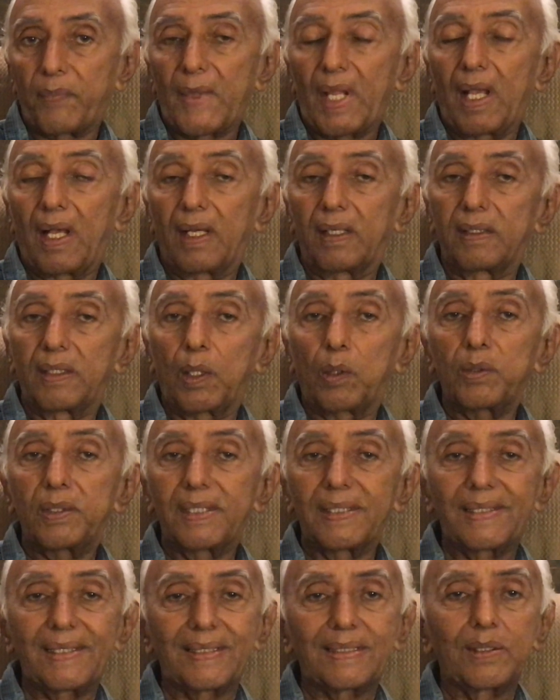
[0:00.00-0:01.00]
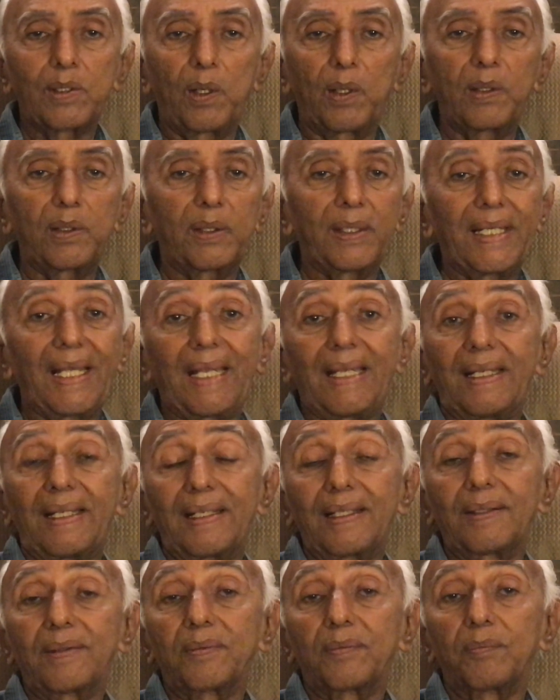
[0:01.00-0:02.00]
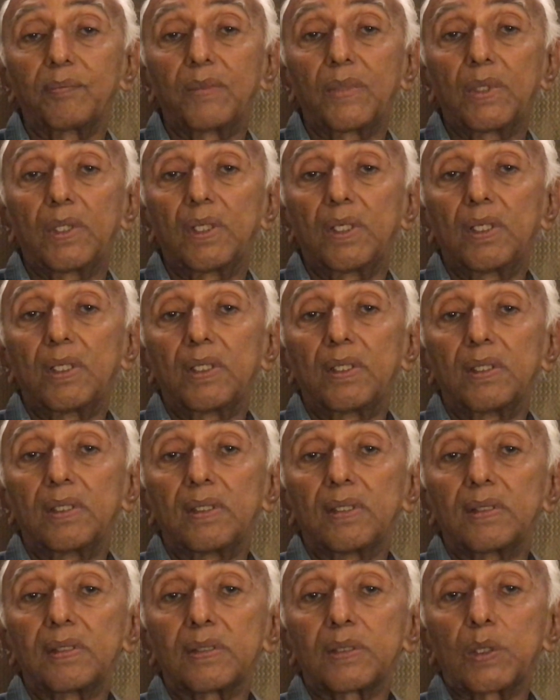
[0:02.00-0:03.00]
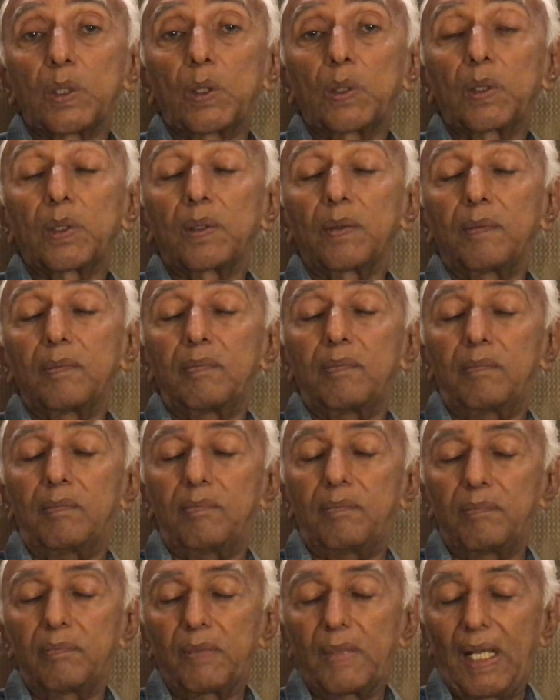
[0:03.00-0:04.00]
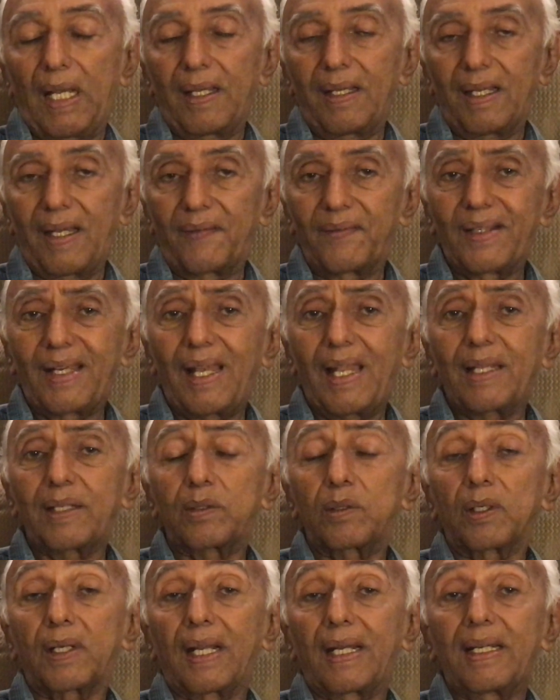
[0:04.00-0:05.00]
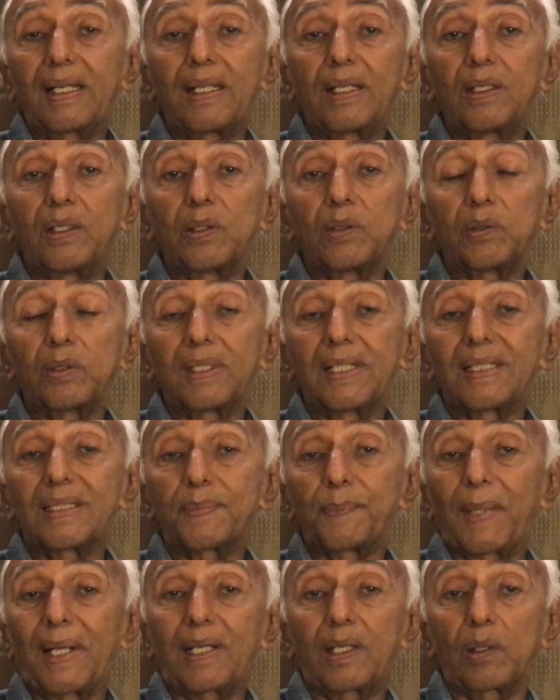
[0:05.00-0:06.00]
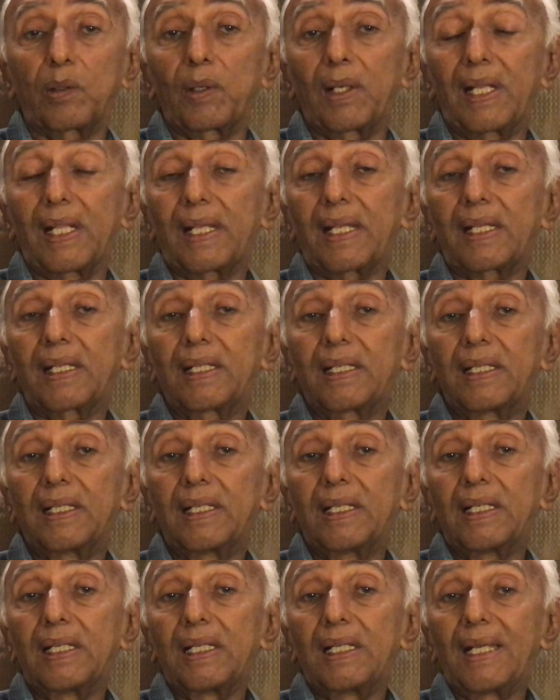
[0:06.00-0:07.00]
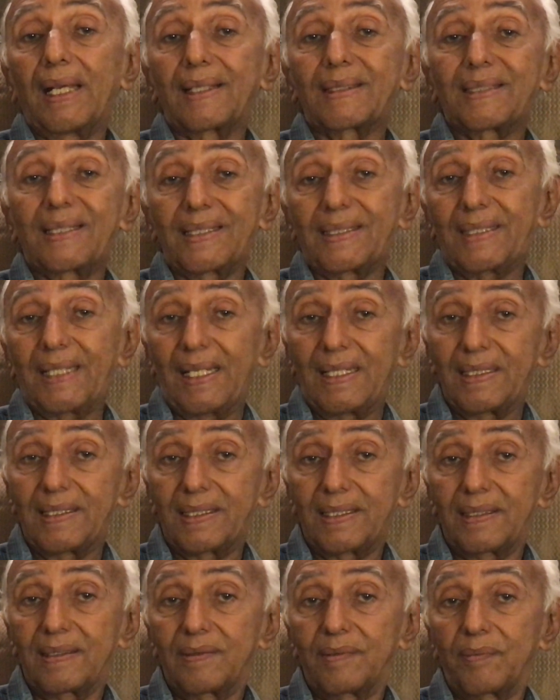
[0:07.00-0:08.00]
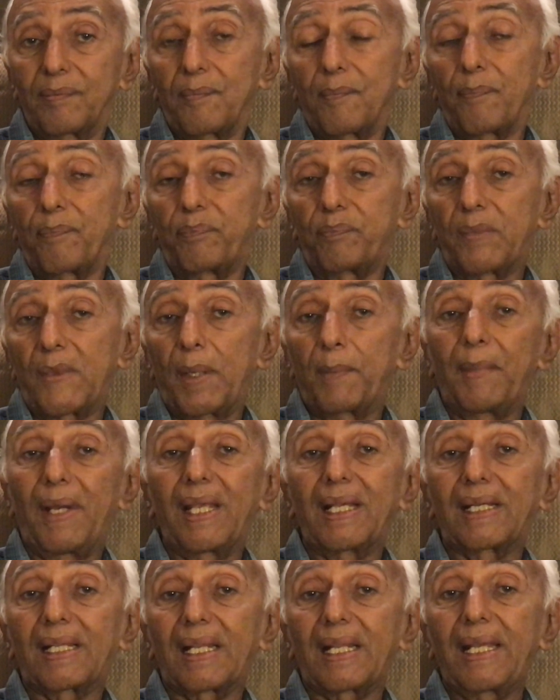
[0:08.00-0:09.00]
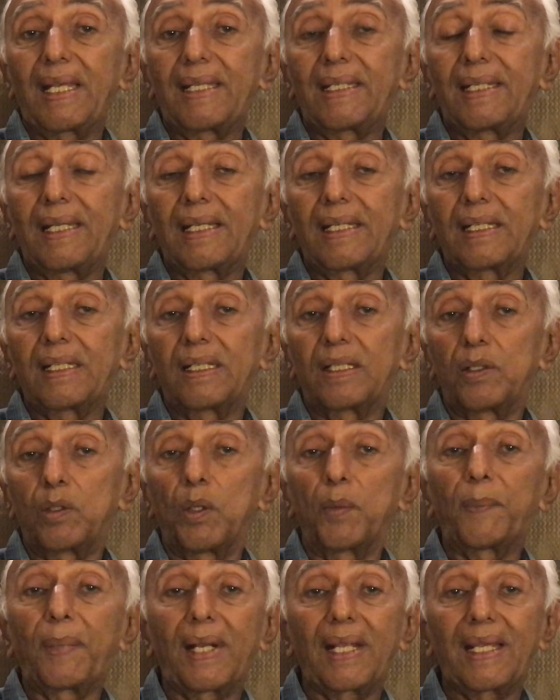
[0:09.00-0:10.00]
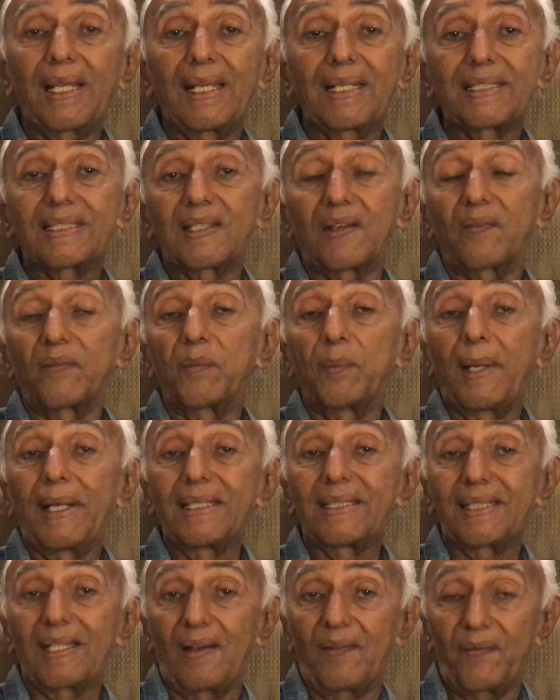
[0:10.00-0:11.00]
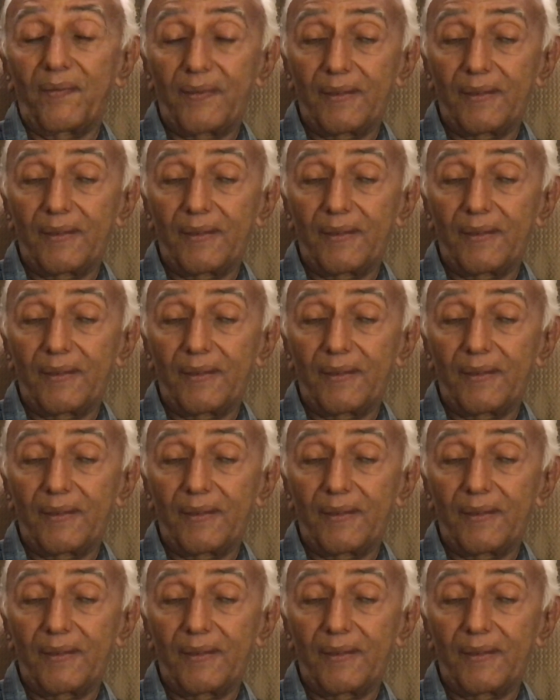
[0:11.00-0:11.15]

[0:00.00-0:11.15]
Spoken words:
Now this is going to end. So I would like to continue this particular existence by creating duplicates of myself.